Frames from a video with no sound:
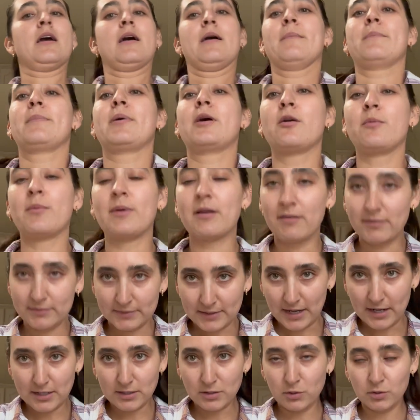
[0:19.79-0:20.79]
Pero me
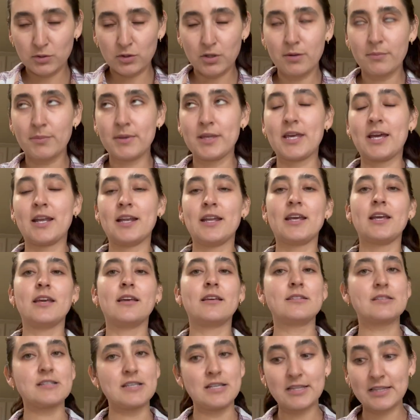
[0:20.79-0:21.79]
levanté a las 4 de la mañana y
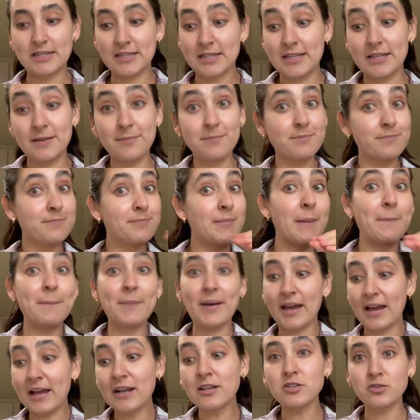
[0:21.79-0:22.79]
si me
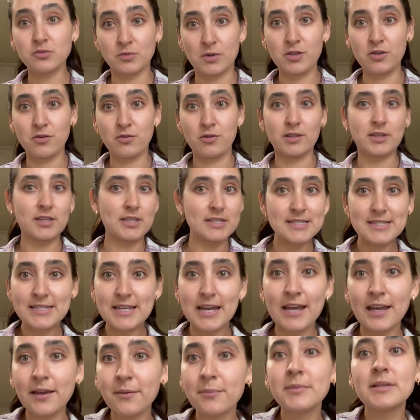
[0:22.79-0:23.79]
pega el sueño. At this
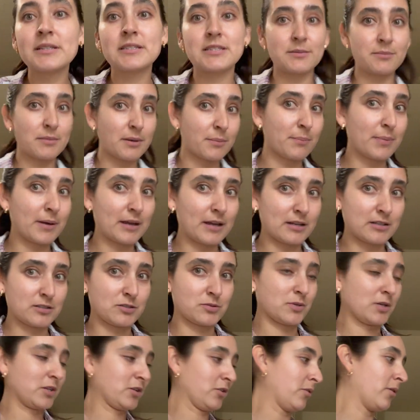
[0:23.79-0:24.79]
time, si me pega el
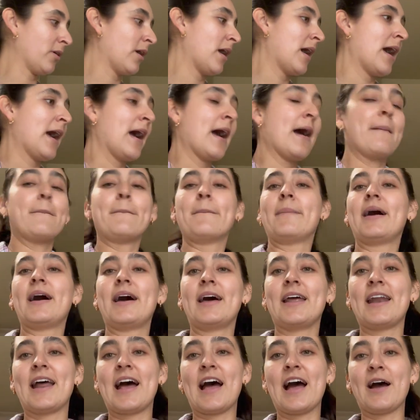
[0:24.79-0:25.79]
sueño.
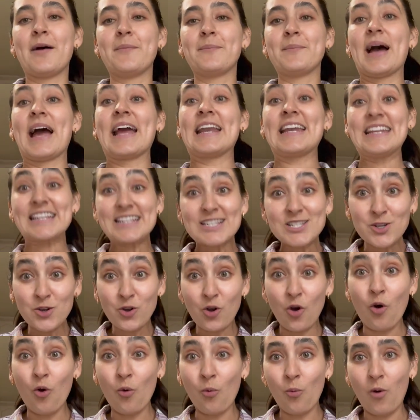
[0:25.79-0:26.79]
But I need to
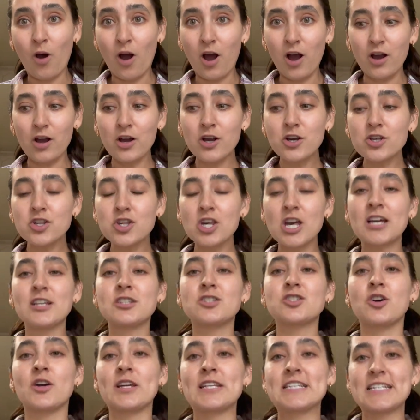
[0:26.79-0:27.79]
go wash.
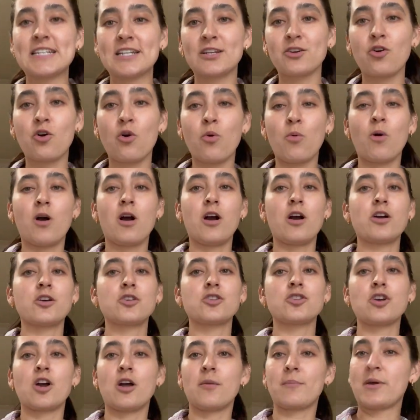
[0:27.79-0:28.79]
So I didn't go
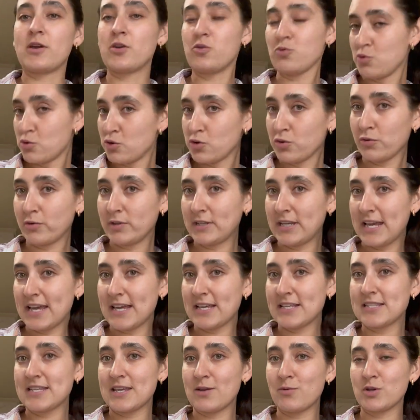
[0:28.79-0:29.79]
wash on my usual
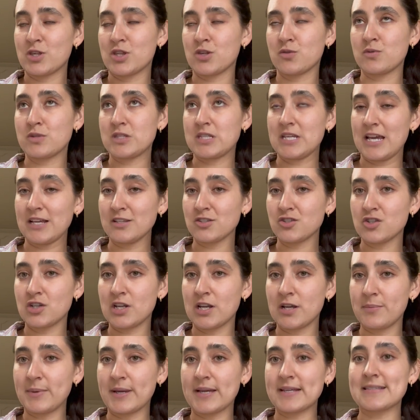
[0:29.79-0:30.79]
days, which was
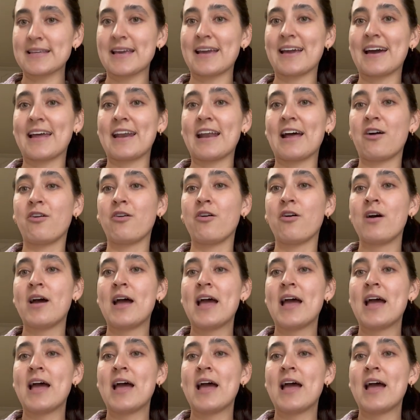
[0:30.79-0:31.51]
yesterday, because I got out